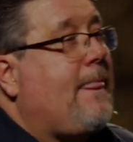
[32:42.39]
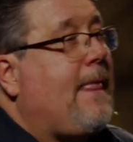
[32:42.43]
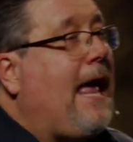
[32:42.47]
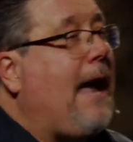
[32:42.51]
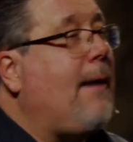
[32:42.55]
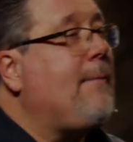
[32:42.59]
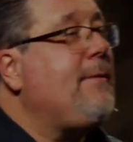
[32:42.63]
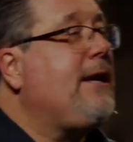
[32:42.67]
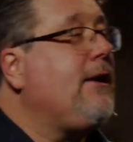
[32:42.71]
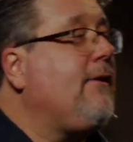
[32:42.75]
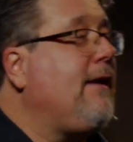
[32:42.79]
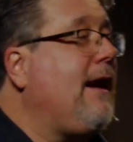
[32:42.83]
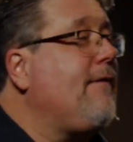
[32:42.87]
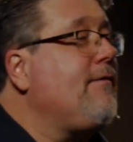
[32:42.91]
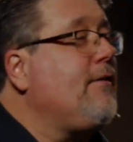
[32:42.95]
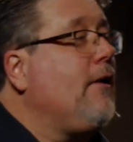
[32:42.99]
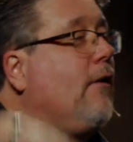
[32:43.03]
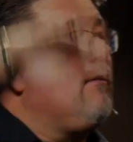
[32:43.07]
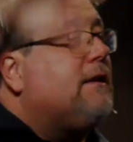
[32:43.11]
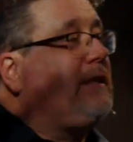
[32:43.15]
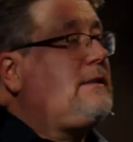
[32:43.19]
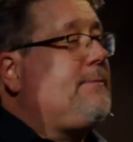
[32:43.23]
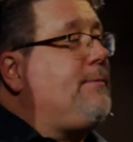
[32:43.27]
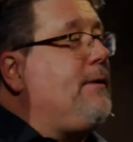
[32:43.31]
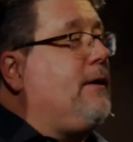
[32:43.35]
How many here have the
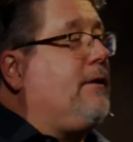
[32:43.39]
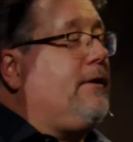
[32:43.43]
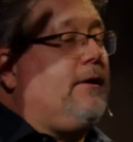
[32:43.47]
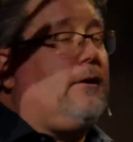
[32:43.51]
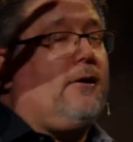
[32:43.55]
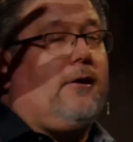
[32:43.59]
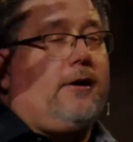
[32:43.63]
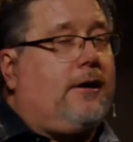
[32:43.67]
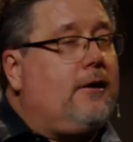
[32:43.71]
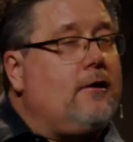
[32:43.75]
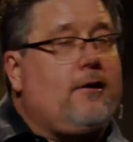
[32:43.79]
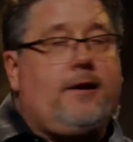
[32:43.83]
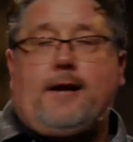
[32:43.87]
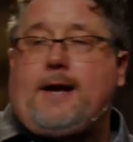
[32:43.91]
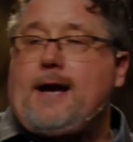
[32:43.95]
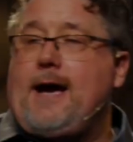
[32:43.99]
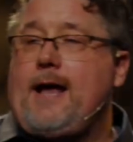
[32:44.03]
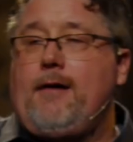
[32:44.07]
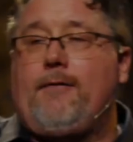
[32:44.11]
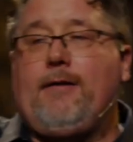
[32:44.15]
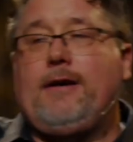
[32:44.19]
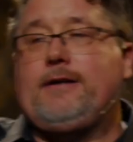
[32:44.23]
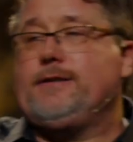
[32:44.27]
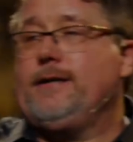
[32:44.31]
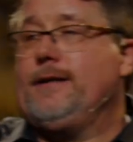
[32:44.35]
Holy Spirit? You know you know you
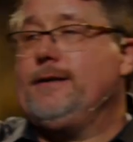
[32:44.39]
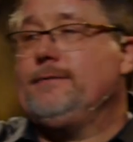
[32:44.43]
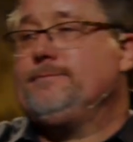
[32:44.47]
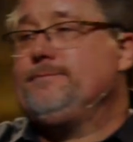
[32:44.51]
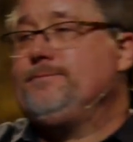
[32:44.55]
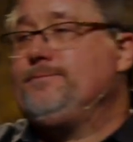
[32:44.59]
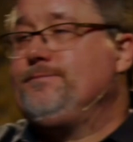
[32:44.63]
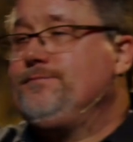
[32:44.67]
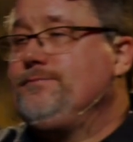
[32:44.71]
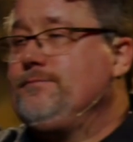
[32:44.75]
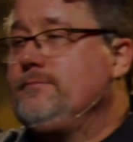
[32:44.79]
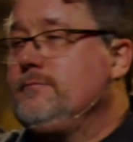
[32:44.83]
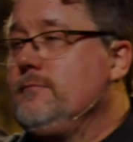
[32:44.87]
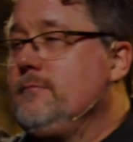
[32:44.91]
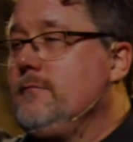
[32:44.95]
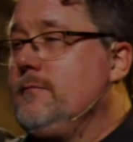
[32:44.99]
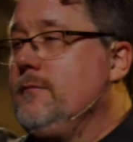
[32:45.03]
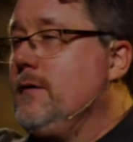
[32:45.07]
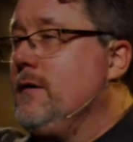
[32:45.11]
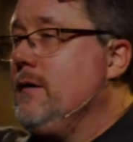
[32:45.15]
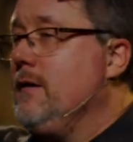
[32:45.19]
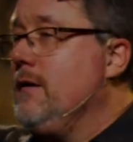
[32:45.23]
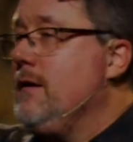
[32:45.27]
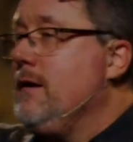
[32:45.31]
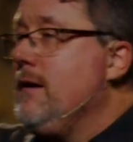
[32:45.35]
got it. Raise your hand.
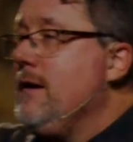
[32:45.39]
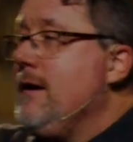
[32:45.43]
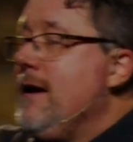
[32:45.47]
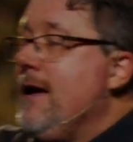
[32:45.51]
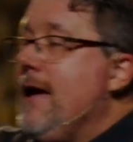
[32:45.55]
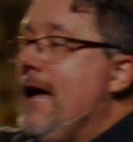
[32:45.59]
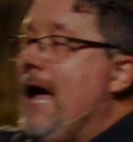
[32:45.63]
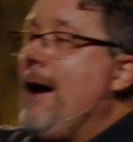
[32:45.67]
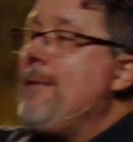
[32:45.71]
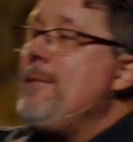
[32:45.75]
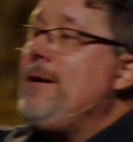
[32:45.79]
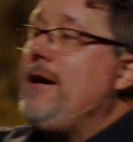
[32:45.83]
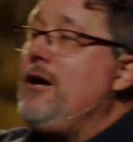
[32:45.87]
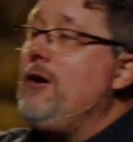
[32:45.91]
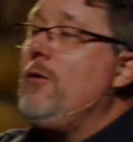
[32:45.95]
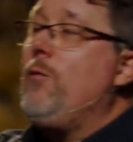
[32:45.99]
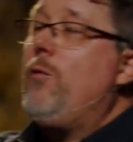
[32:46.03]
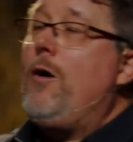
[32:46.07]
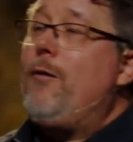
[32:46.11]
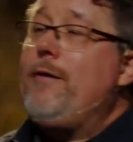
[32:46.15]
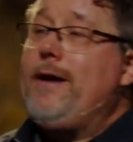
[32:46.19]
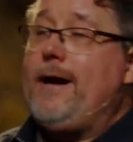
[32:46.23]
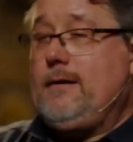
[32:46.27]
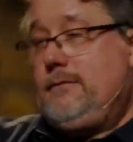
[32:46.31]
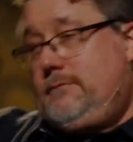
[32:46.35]
How many here
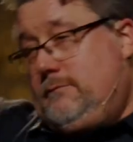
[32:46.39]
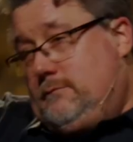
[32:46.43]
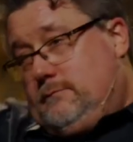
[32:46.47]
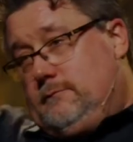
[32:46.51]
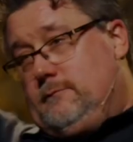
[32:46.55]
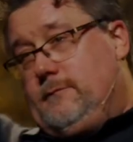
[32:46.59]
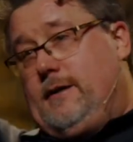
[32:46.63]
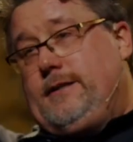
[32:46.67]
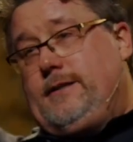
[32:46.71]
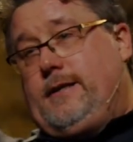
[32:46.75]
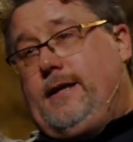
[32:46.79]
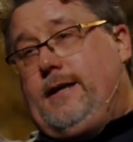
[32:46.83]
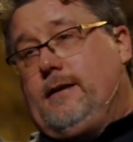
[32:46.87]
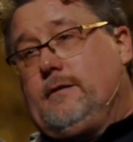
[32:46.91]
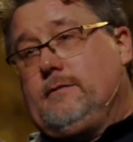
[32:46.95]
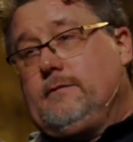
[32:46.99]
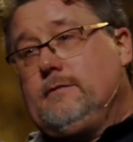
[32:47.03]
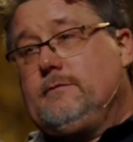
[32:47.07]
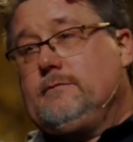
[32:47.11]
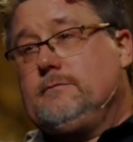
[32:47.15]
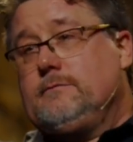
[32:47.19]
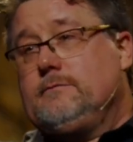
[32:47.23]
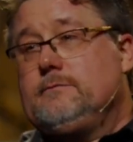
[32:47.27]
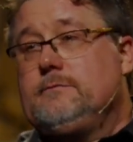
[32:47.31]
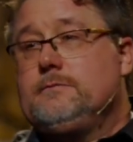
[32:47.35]
want it? Raise your hand.
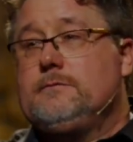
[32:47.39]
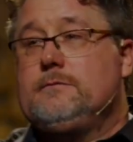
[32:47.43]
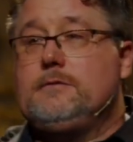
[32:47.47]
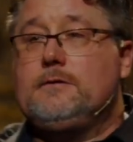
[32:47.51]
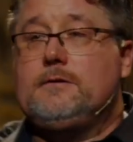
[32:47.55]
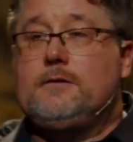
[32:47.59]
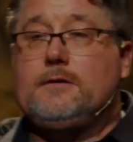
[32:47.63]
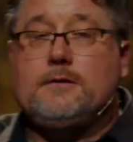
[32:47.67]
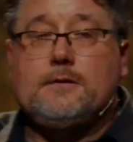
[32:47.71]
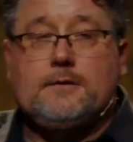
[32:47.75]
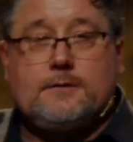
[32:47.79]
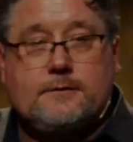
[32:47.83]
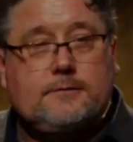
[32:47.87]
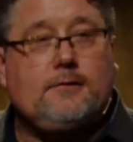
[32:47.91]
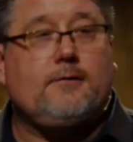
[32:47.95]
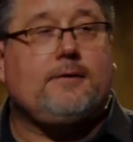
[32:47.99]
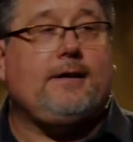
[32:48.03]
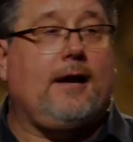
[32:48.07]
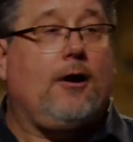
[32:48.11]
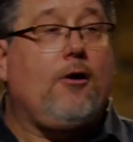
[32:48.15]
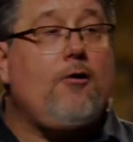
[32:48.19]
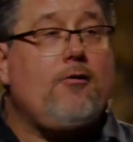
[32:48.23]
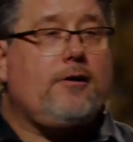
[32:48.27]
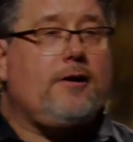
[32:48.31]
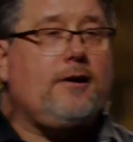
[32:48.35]
It's
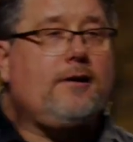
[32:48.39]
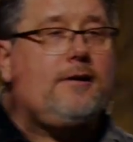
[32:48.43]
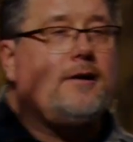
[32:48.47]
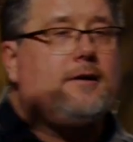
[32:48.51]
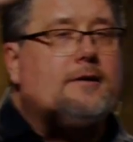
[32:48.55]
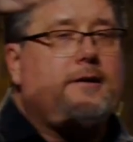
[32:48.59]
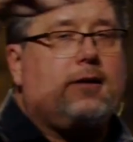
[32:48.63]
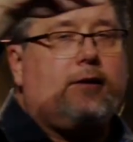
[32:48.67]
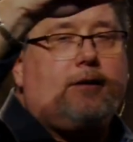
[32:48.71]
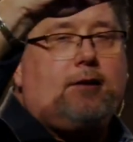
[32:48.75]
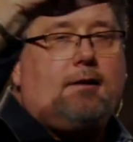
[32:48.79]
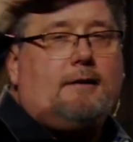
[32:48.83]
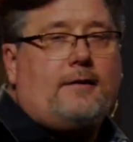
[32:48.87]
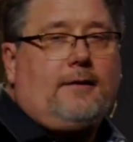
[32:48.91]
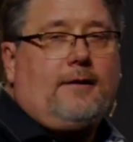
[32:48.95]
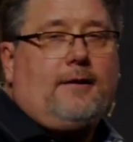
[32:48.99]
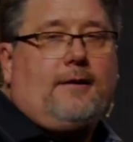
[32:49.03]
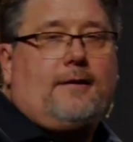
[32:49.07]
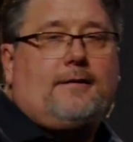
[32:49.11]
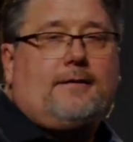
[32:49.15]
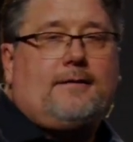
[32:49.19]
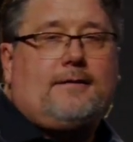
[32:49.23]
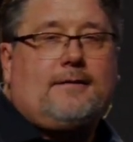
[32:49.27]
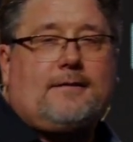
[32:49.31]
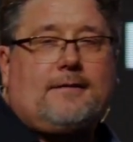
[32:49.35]
okay. Oh, good, good, good, good,
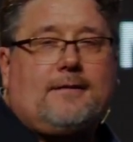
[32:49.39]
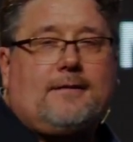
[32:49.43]
good.